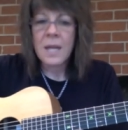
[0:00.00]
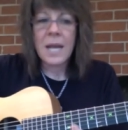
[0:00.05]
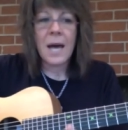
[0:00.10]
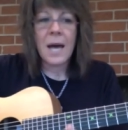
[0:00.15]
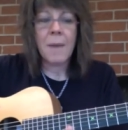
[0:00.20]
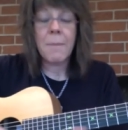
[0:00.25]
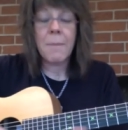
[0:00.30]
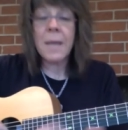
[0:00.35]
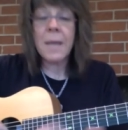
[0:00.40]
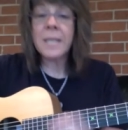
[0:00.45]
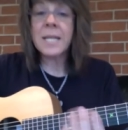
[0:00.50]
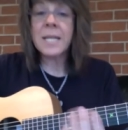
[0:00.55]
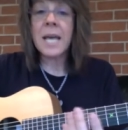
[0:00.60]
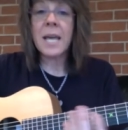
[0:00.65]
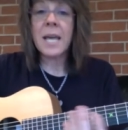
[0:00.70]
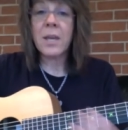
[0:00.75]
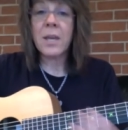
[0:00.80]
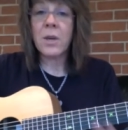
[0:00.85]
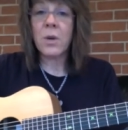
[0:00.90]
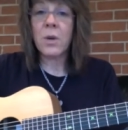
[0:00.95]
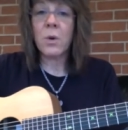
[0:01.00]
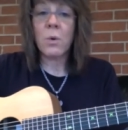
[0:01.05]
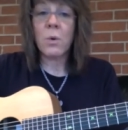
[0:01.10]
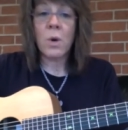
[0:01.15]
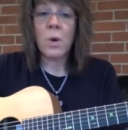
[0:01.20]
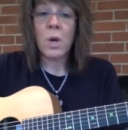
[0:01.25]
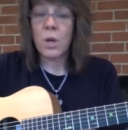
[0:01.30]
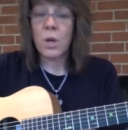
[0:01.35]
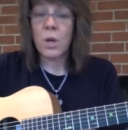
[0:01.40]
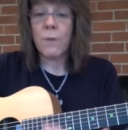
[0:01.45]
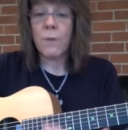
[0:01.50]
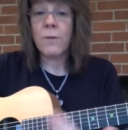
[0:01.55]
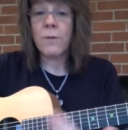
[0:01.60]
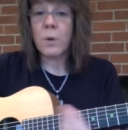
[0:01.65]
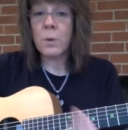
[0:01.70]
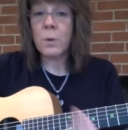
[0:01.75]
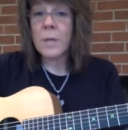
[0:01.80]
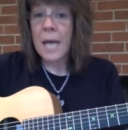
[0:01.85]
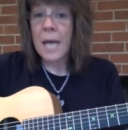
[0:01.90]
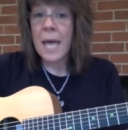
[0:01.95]
Now, it may take you, you know, a
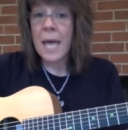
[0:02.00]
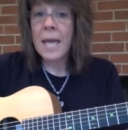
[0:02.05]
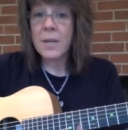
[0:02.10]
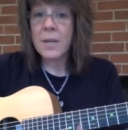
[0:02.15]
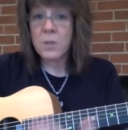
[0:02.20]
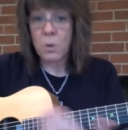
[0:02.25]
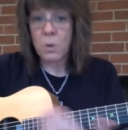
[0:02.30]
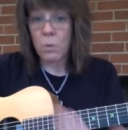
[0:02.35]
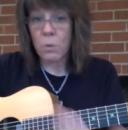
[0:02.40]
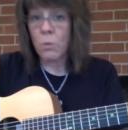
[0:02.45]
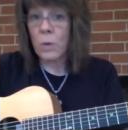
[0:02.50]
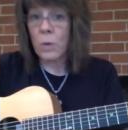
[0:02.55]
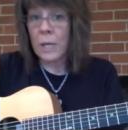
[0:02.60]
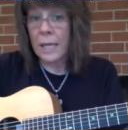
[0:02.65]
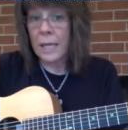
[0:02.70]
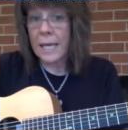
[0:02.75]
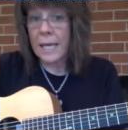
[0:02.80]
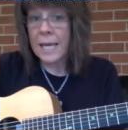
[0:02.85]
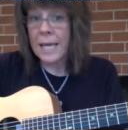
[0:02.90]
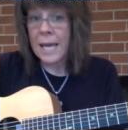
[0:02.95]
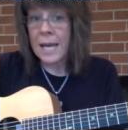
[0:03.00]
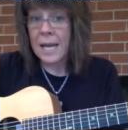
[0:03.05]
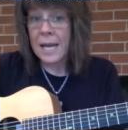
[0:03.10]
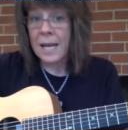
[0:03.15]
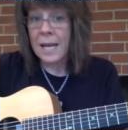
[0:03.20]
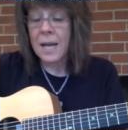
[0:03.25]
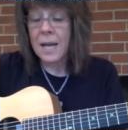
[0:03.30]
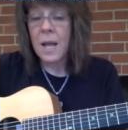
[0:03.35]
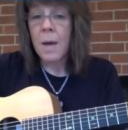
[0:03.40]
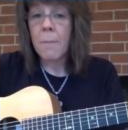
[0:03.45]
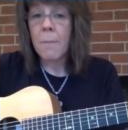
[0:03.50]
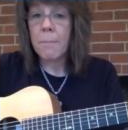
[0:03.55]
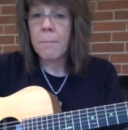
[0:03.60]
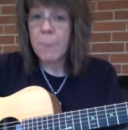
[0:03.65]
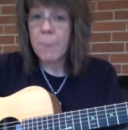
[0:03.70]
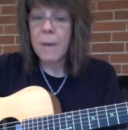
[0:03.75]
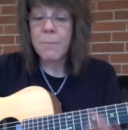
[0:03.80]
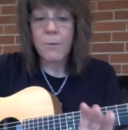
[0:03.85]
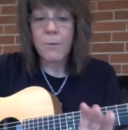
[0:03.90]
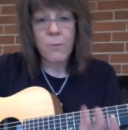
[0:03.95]
few days to really get it,
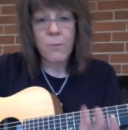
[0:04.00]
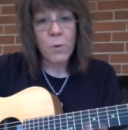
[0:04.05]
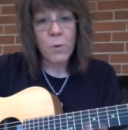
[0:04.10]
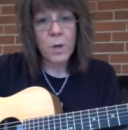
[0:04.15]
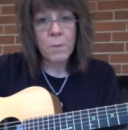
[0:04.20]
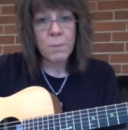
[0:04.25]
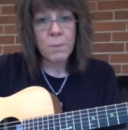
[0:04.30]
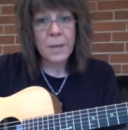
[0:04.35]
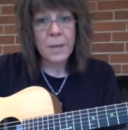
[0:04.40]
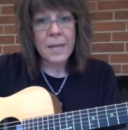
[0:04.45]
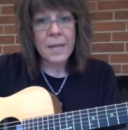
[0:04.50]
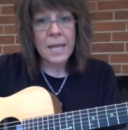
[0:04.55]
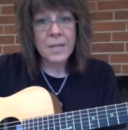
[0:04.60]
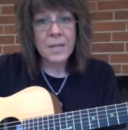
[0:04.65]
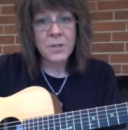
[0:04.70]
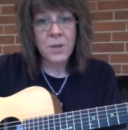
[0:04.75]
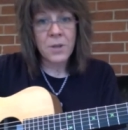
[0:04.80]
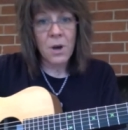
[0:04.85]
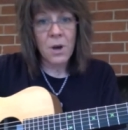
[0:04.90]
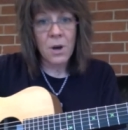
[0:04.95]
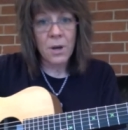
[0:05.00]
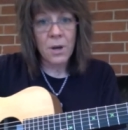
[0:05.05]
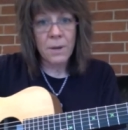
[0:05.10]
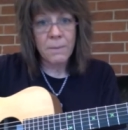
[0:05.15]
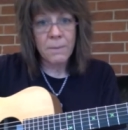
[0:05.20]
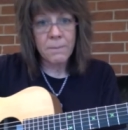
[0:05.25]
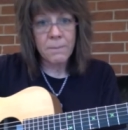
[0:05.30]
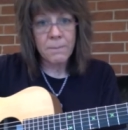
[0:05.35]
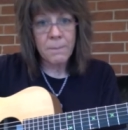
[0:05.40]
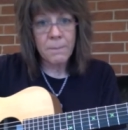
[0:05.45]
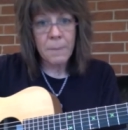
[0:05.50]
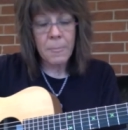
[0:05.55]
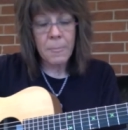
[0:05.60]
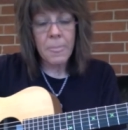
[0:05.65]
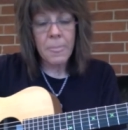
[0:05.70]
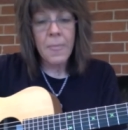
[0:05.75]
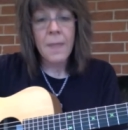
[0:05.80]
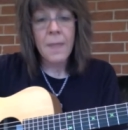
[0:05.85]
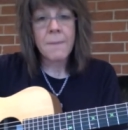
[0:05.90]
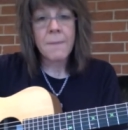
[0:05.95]
but before you play that song,
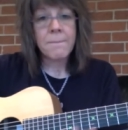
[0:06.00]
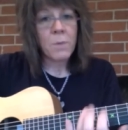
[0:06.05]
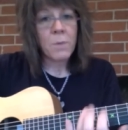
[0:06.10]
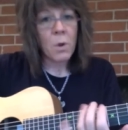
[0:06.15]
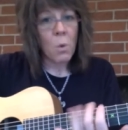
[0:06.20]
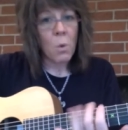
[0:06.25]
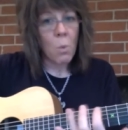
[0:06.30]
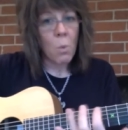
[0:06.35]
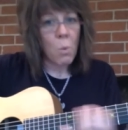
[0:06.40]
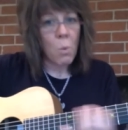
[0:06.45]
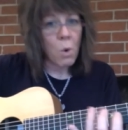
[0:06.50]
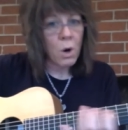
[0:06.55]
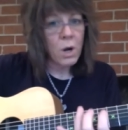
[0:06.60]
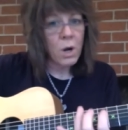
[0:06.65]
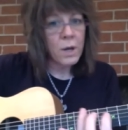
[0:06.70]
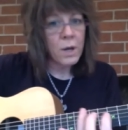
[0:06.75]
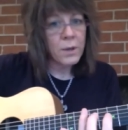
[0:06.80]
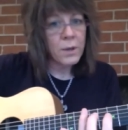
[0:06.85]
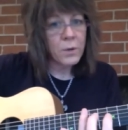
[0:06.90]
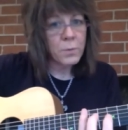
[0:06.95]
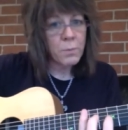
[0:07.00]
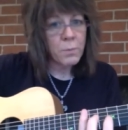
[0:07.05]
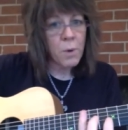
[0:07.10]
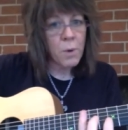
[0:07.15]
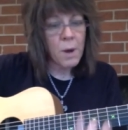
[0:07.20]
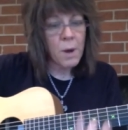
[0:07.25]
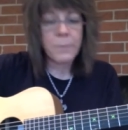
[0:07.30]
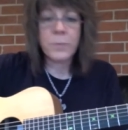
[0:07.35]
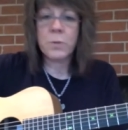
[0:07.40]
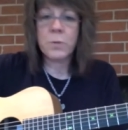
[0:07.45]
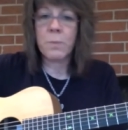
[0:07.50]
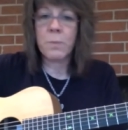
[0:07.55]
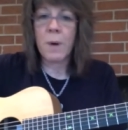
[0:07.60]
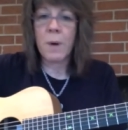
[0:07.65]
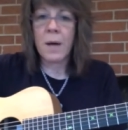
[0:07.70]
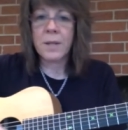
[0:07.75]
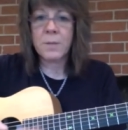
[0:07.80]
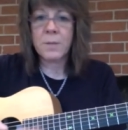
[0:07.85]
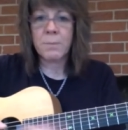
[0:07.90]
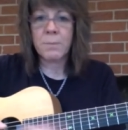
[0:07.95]
Work on those problem
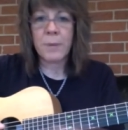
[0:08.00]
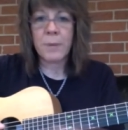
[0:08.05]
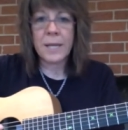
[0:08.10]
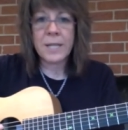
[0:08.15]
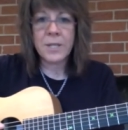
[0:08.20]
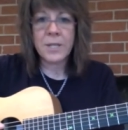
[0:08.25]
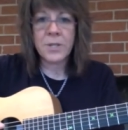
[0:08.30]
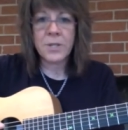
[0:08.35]
spots. Play